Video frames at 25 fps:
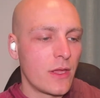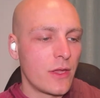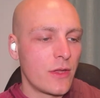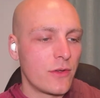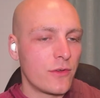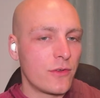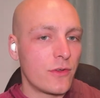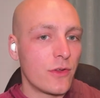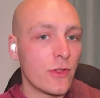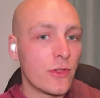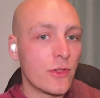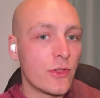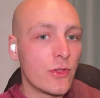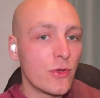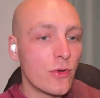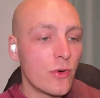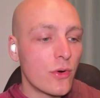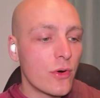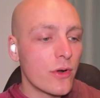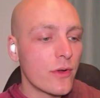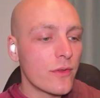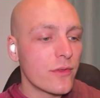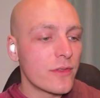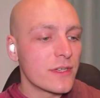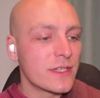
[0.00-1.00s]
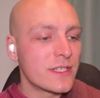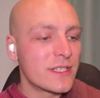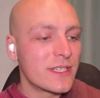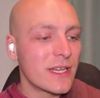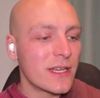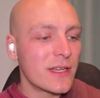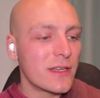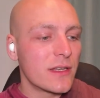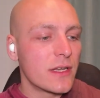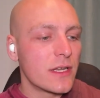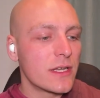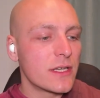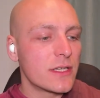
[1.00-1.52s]
To cure the
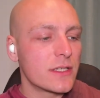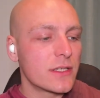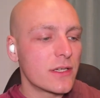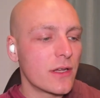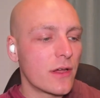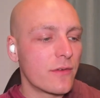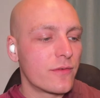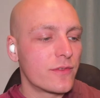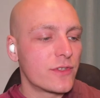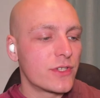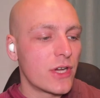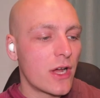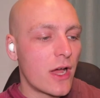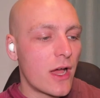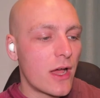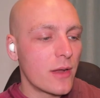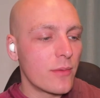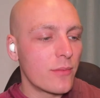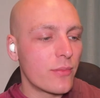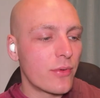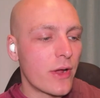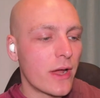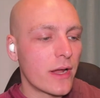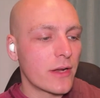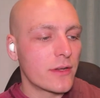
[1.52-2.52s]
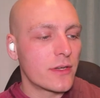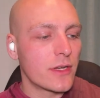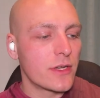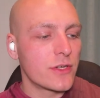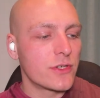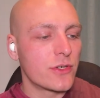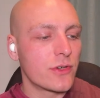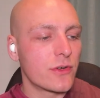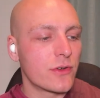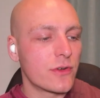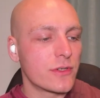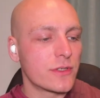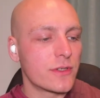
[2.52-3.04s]
sickness of Chan
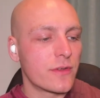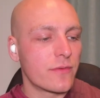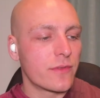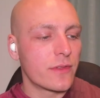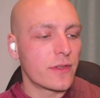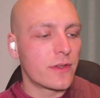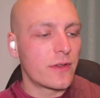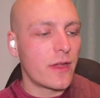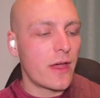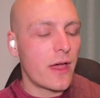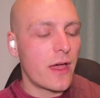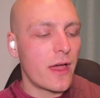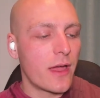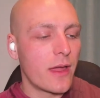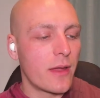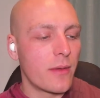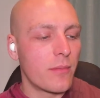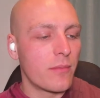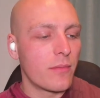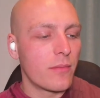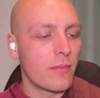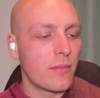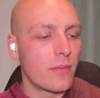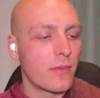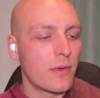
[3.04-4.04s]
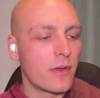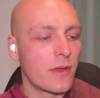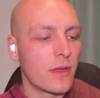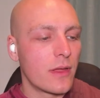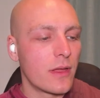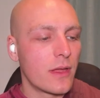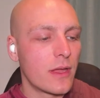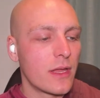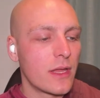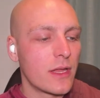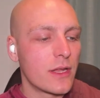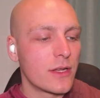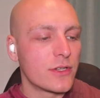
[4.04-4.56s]
practitioners of the time,
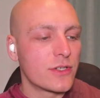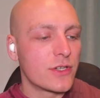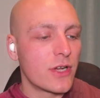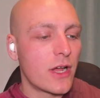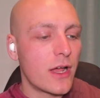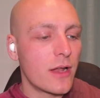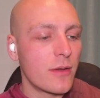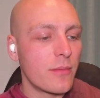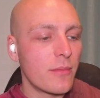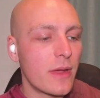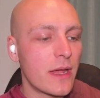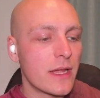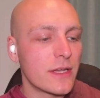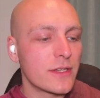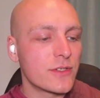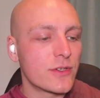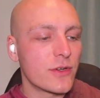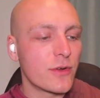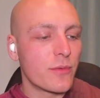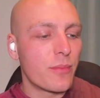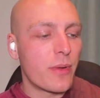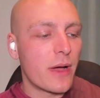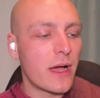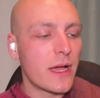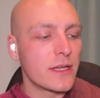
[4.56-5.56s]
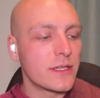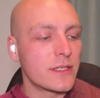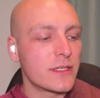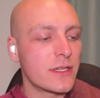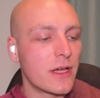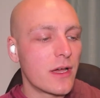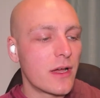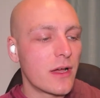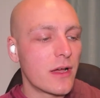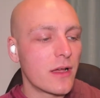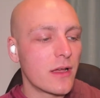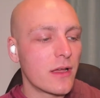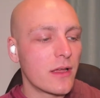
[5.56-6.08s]
Chan Master
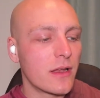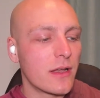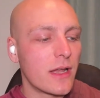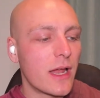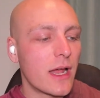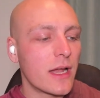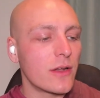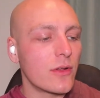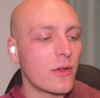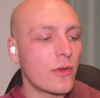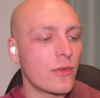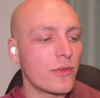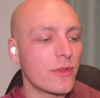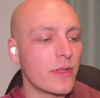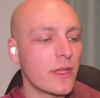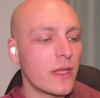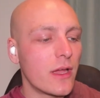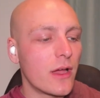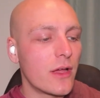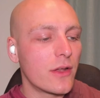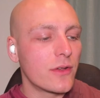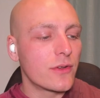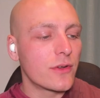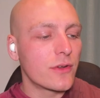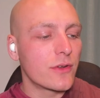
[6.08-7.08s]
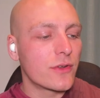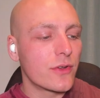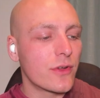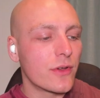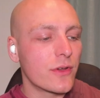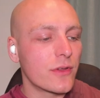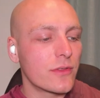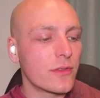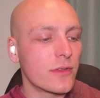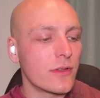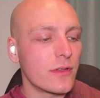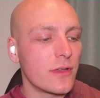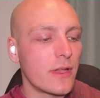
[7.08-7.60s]
Baizang not only
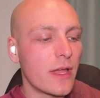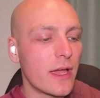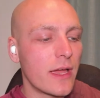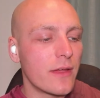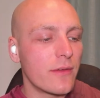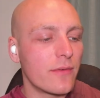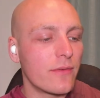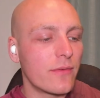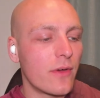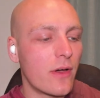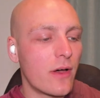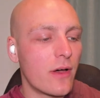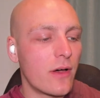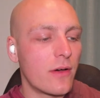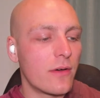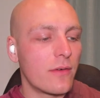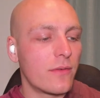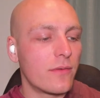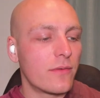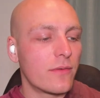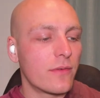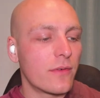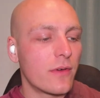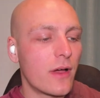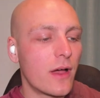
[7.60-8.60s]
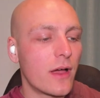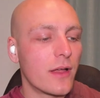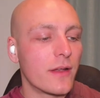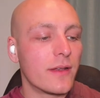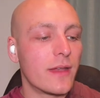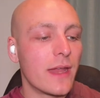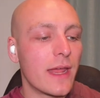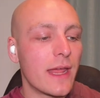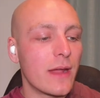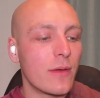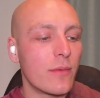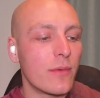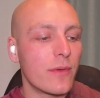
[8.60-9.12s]
undertook the life of a
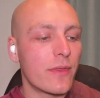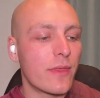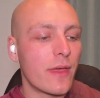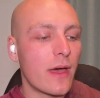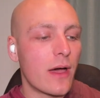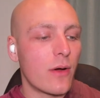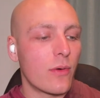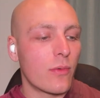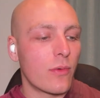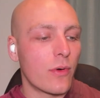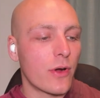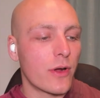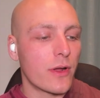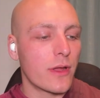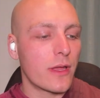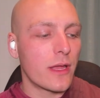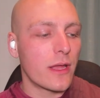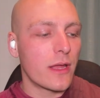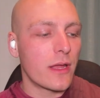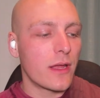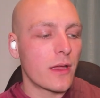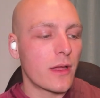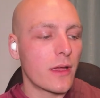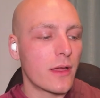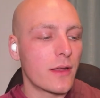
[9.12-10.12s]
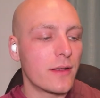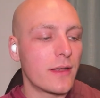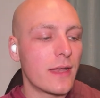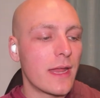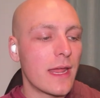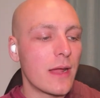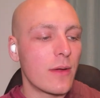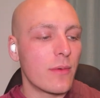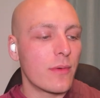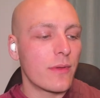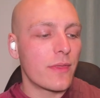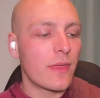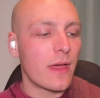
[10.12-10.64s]
day without working, a
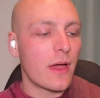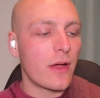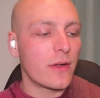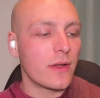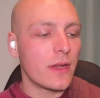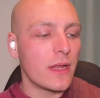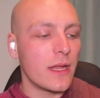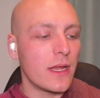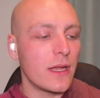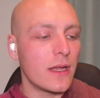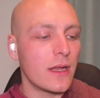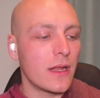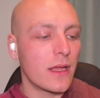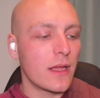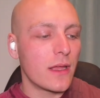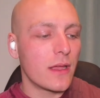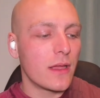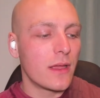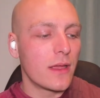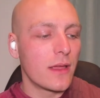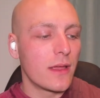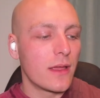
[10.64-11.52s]
day without eating,